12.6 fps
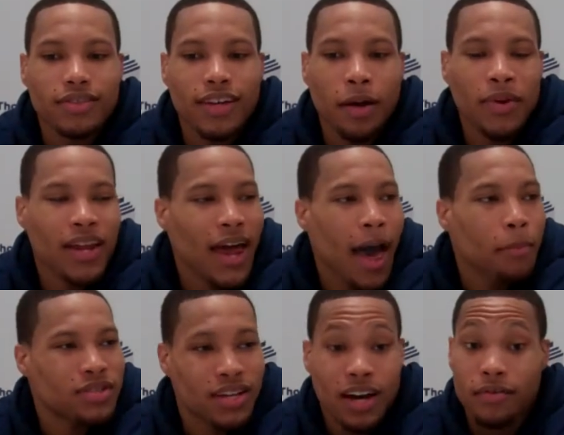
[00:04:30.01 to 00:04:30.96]
I mean, it
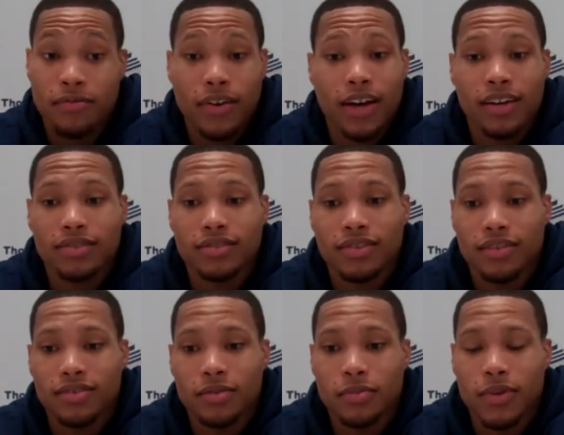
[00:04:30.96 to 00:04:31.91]
happens kind of fast,
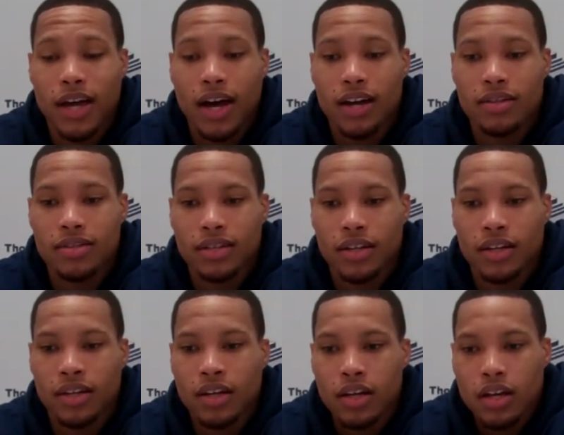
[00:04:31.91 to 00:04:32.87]
to be honest,
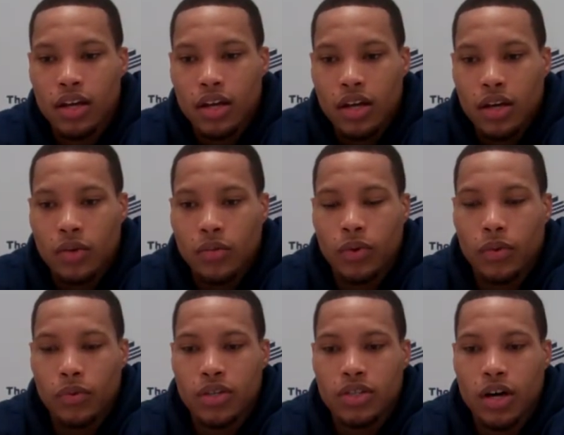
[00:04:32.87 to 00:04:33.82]
and
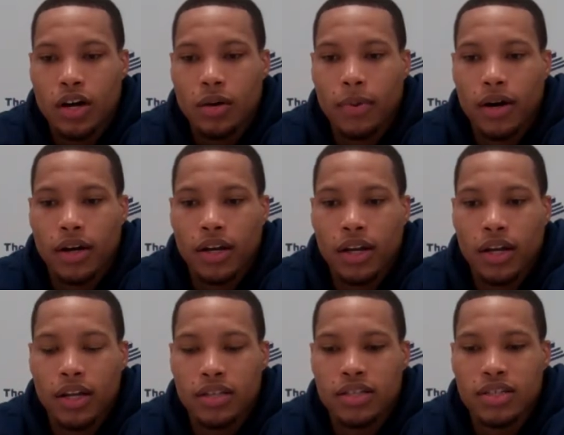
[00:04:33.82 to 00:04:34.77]
we talk about it, and
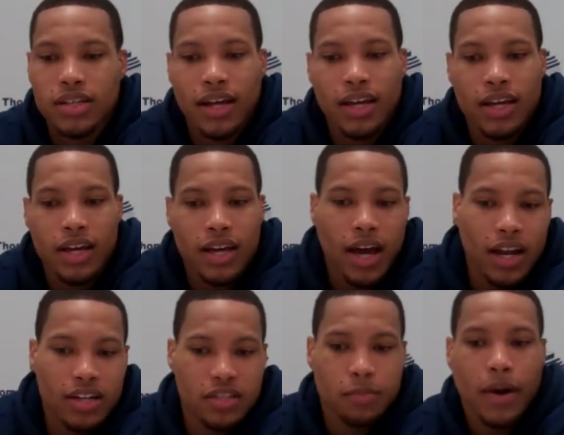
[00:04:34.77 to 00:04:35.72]
it's just like it kind
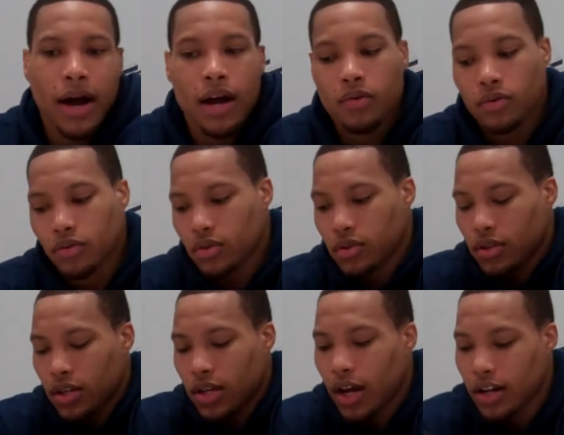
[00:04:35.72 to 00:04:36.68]
of spiraled,
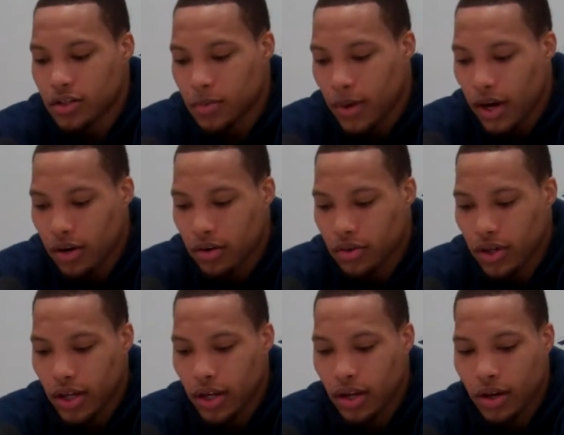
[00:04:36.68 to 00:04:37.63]

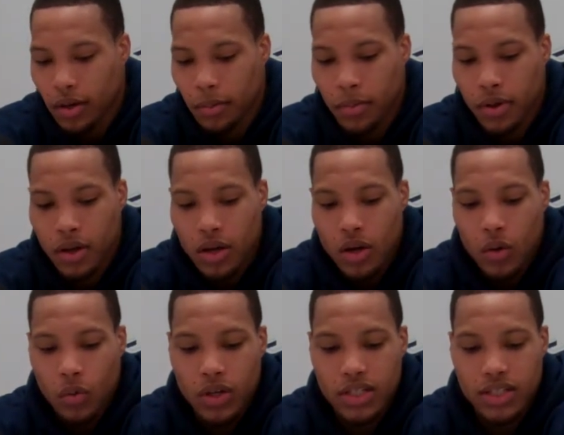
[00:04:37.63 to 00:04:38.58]
and
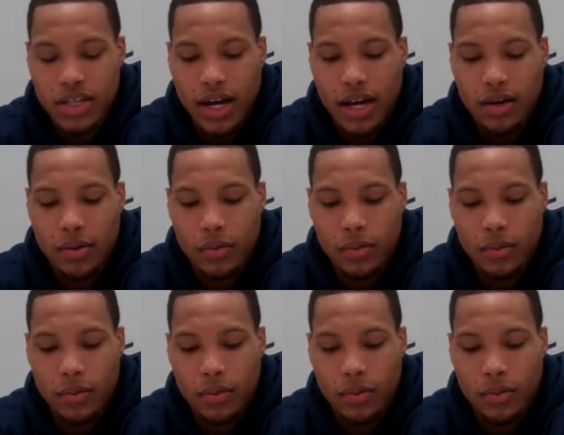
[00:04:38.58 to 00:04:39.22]
we just gotta